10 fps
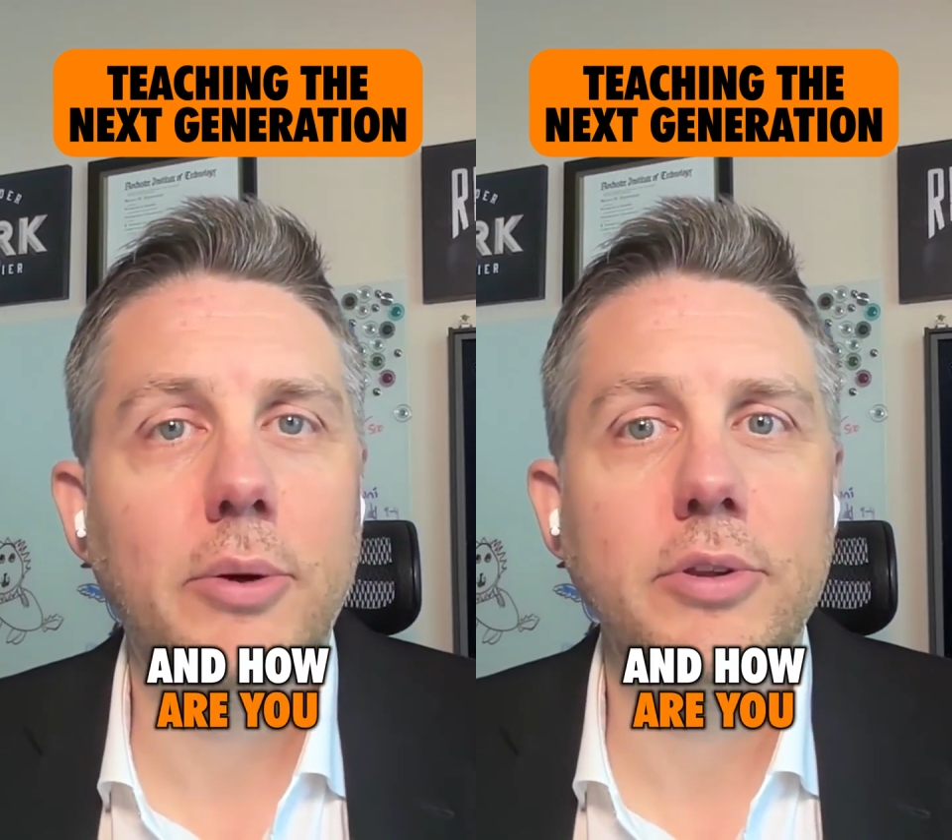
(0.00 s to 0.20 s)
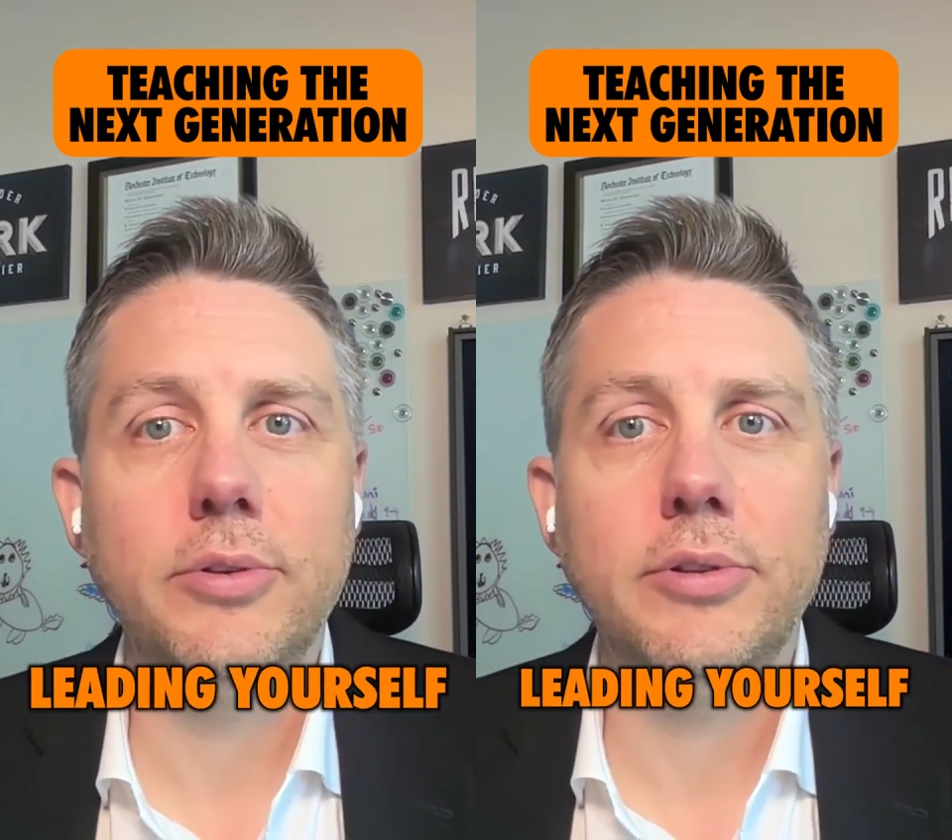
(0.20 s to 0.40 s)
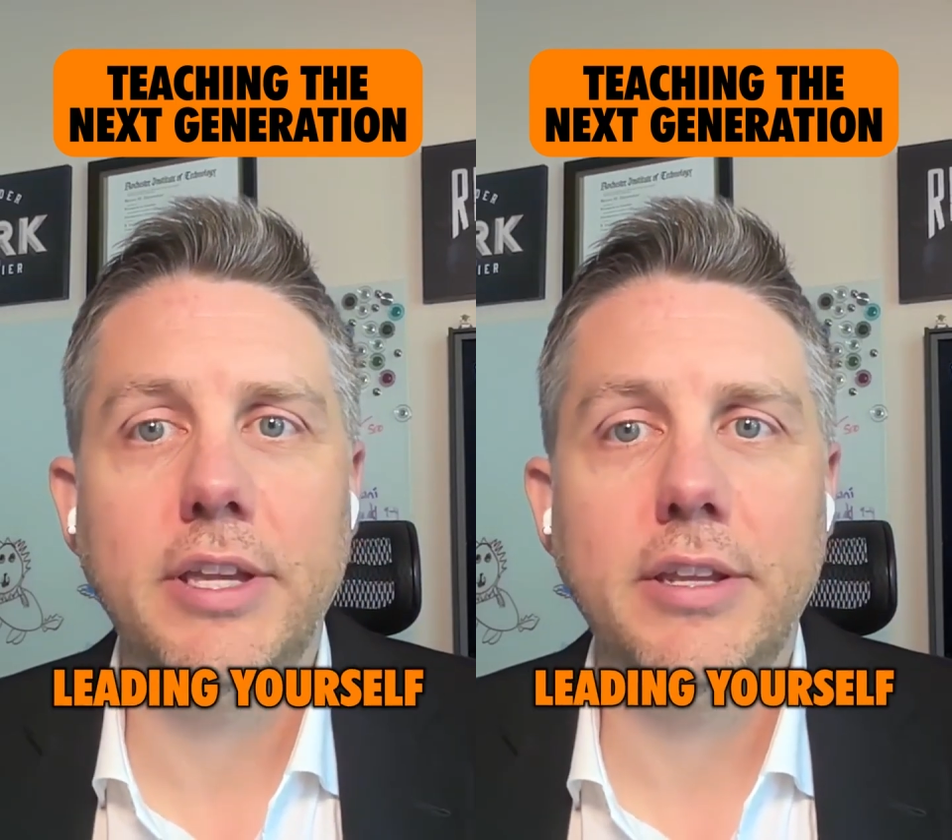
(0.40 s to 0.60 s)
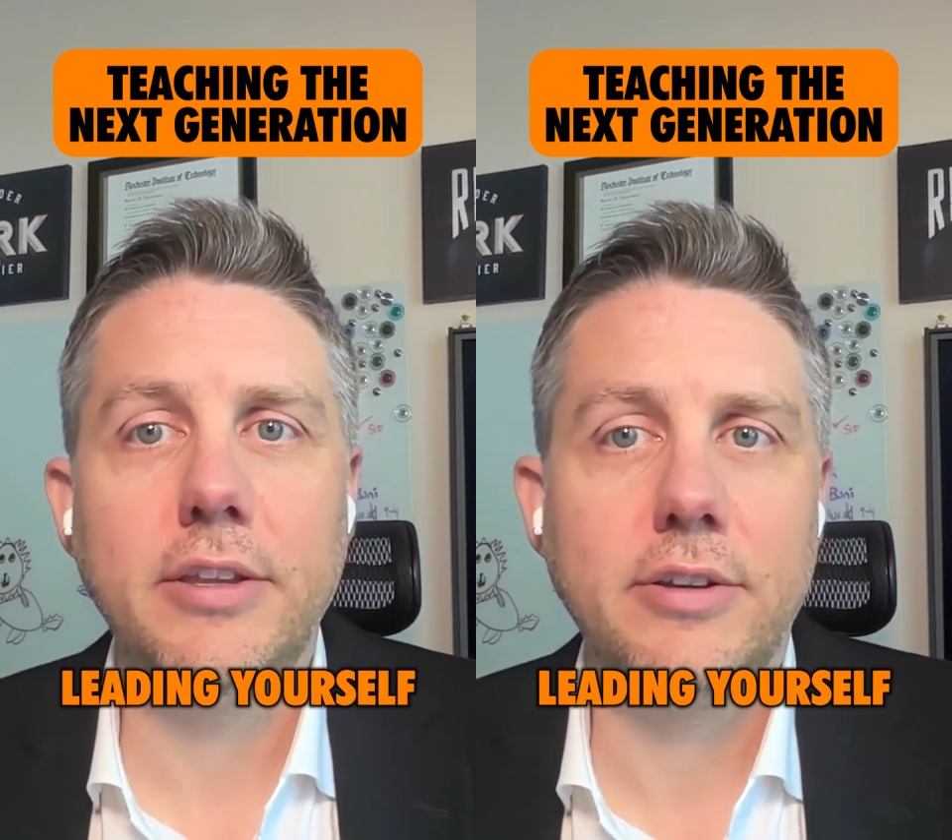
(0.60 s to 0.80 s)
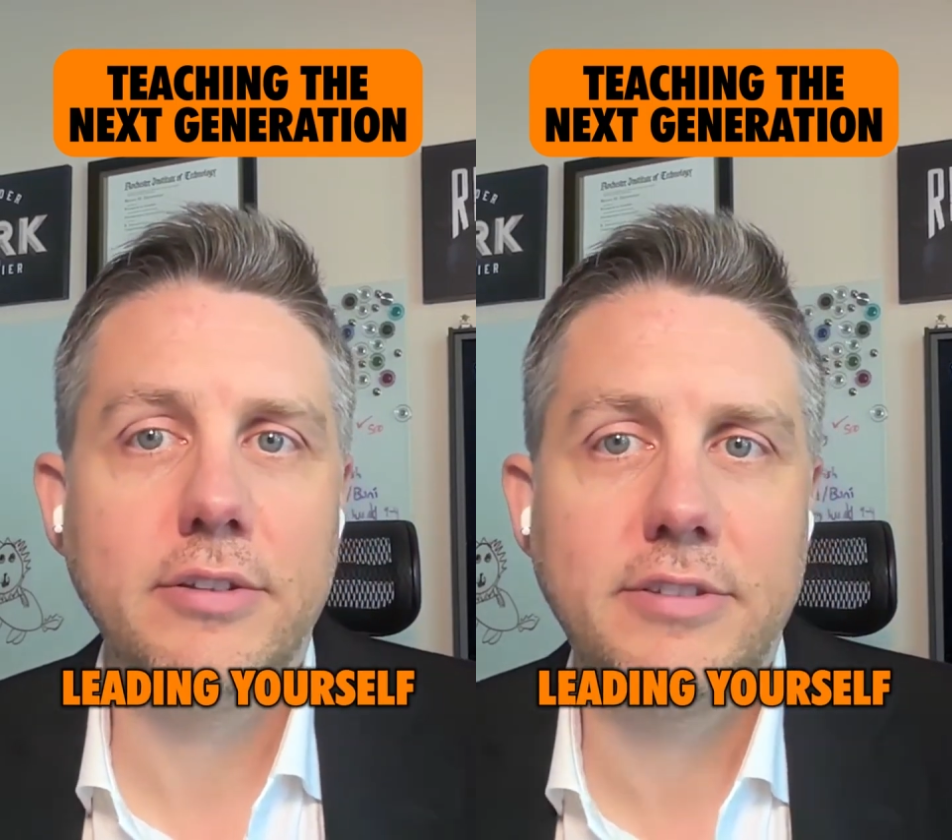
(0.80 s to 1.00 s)
are you leading
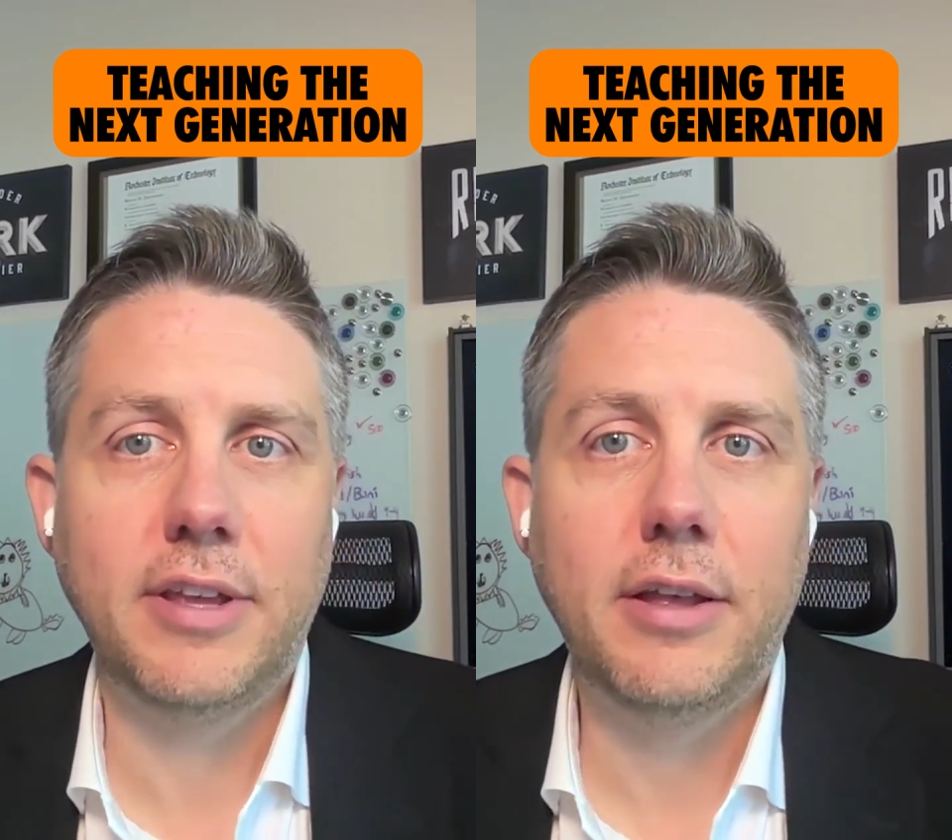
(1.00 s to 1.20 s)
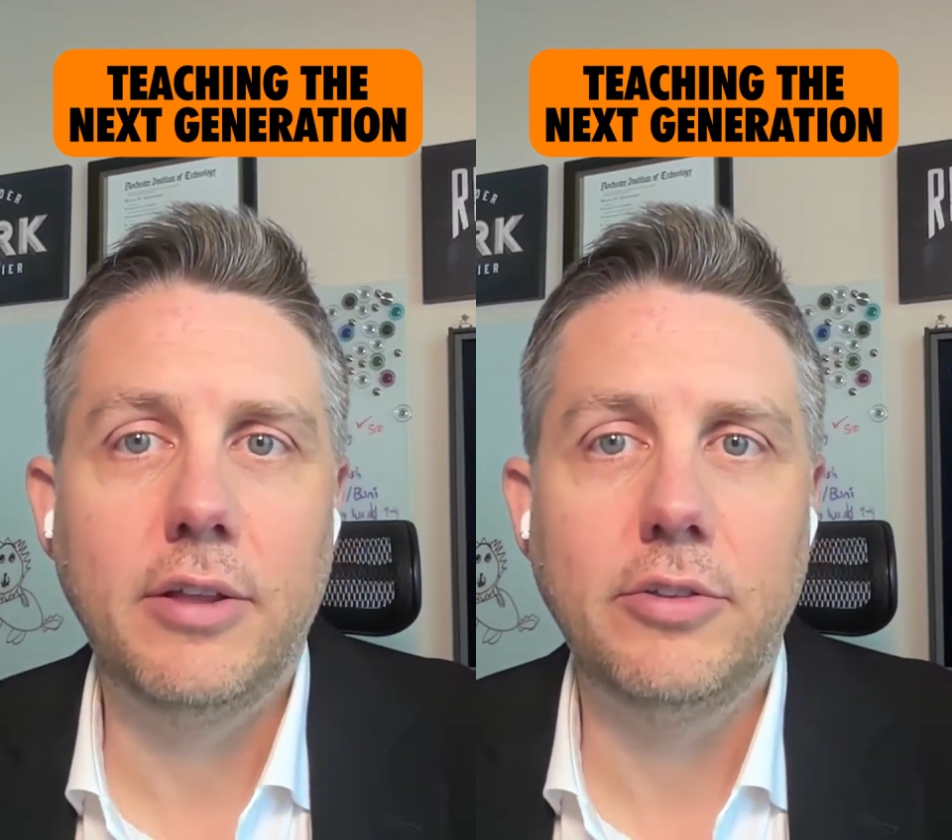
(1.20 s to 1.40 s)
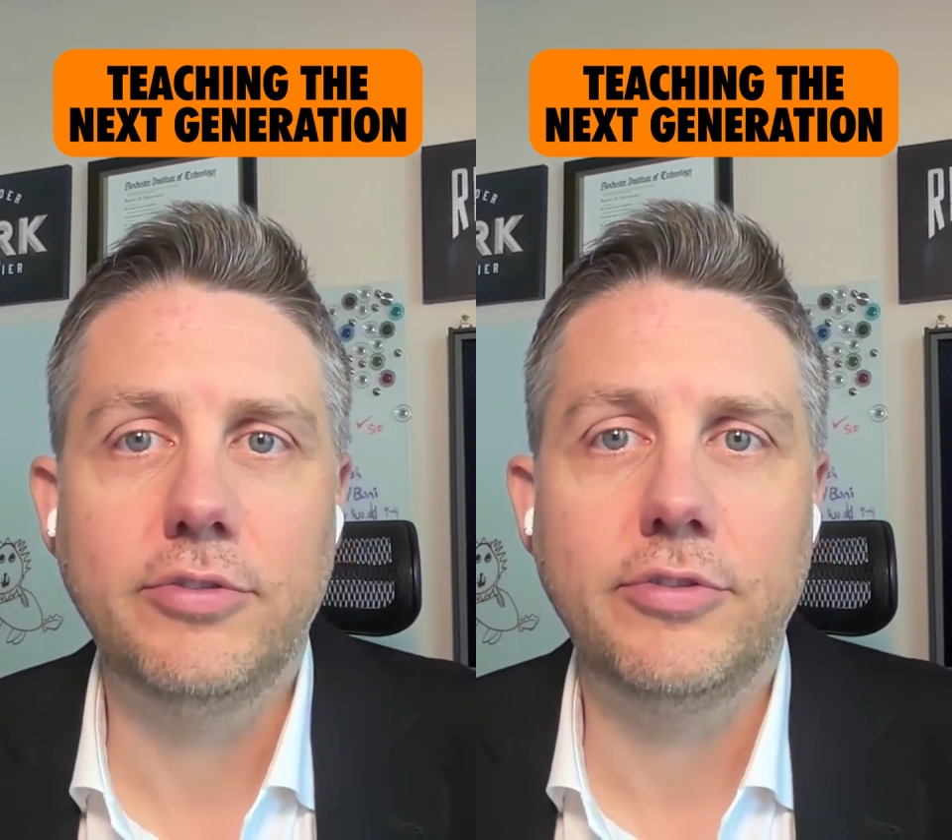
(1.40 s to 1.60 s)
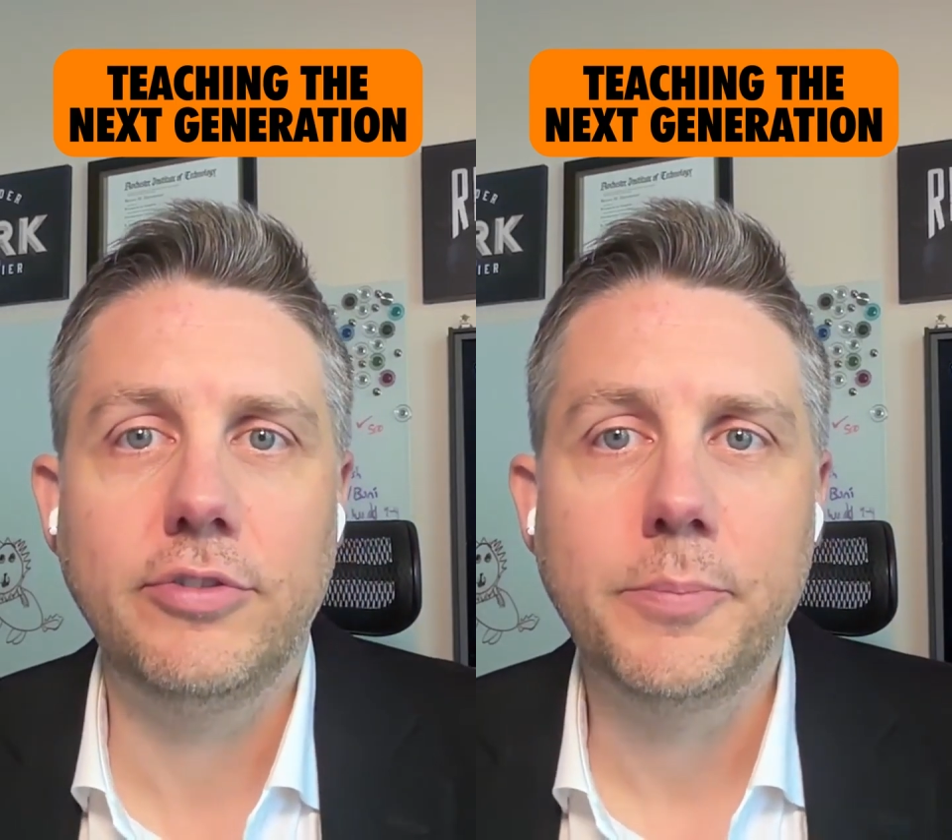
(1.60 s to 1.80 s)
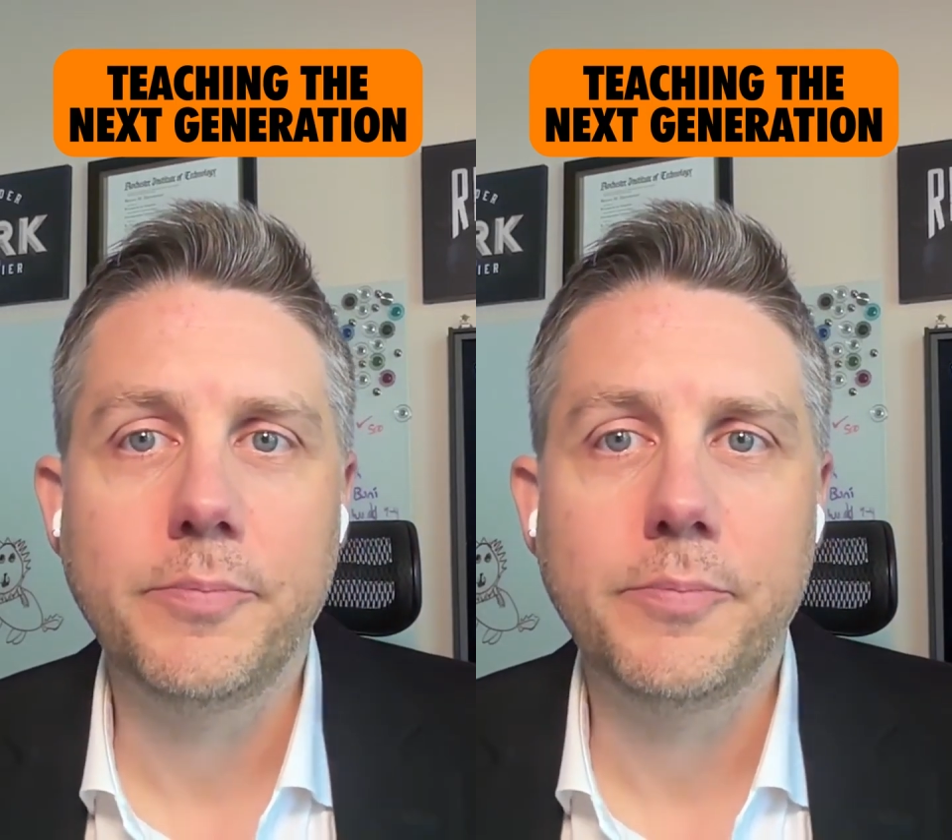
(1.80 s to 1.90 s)
yourself